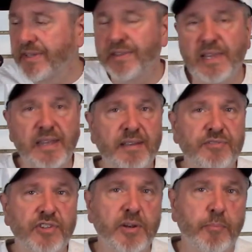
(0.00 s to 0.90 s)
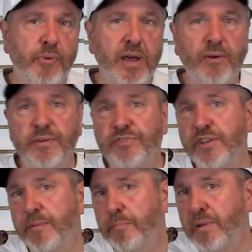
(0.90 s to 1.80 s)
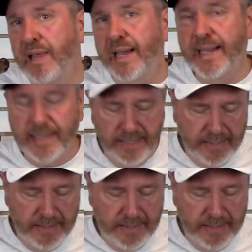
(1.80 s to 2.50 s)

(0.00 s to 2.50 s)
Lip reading: A lot I've seen them brown, I've seen them black.